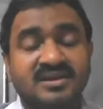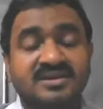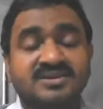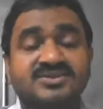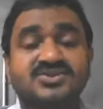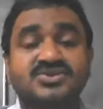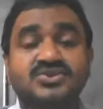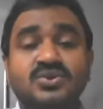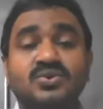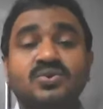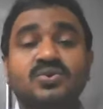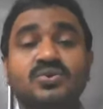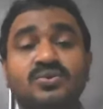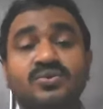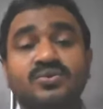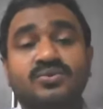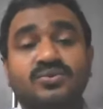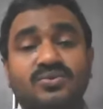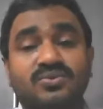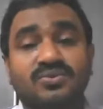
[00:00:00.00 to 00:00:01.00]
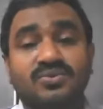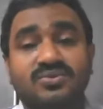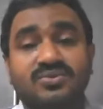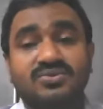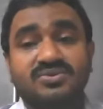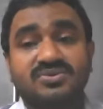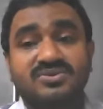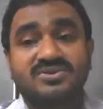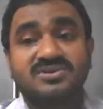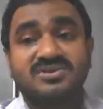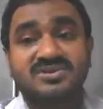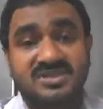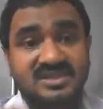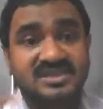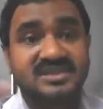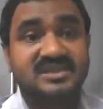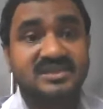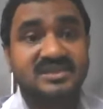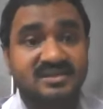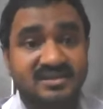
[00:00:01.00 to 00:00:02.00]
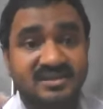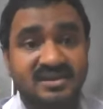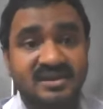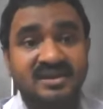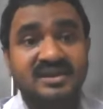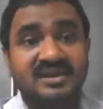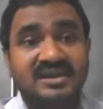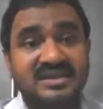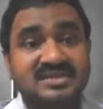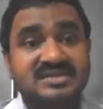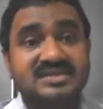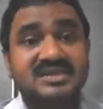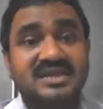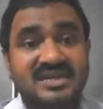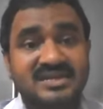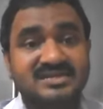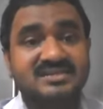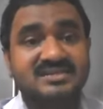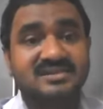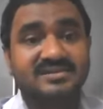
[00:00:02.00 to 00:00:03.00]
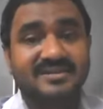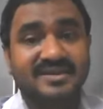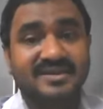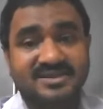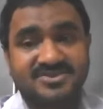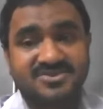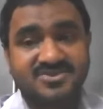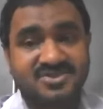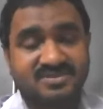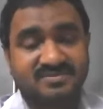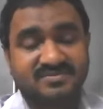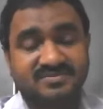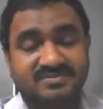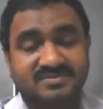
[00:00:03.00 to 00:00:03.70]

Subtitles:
So, see, his consideration.